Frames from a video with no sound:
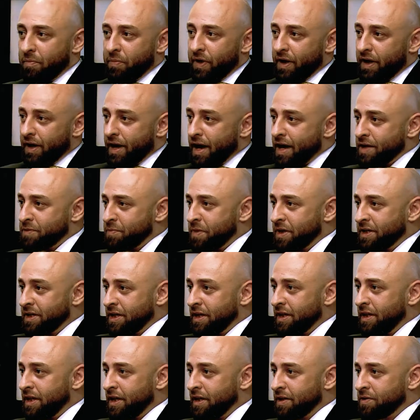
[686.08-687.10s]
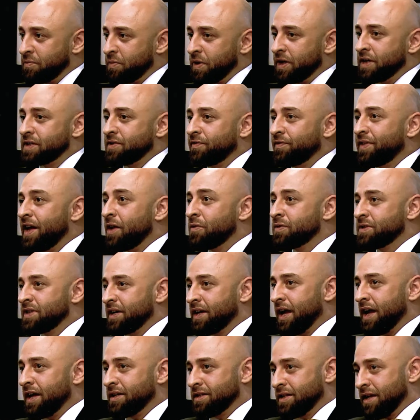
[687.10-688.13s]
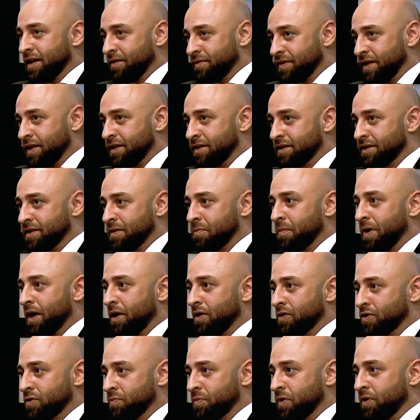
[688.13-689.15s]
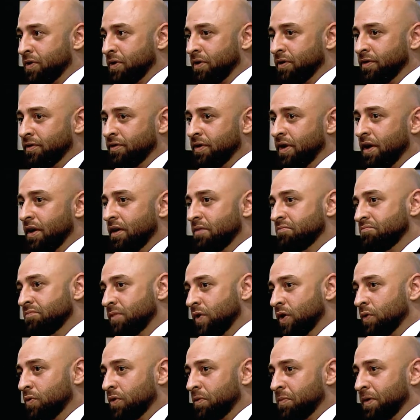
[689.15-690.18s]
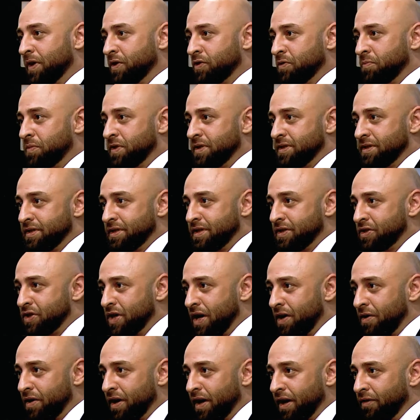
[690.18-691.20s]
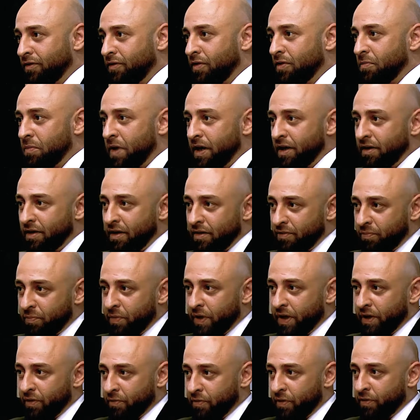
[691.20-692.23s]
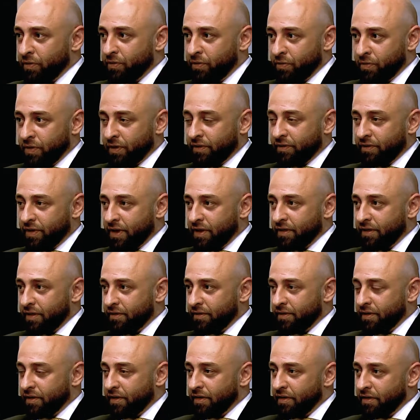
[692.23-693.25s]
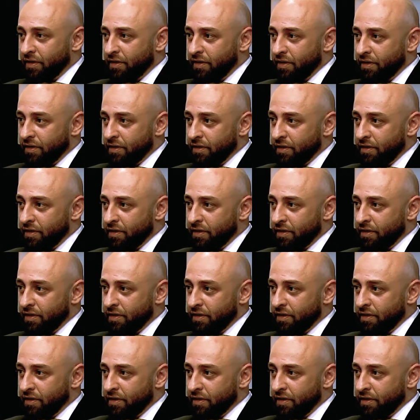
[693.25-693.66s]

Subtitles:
play an aspect in this? Because if that was the case, and I've said this to my entrepreneurs, you would have made your business a charity. So the money does play a role to an extent, doesn't it?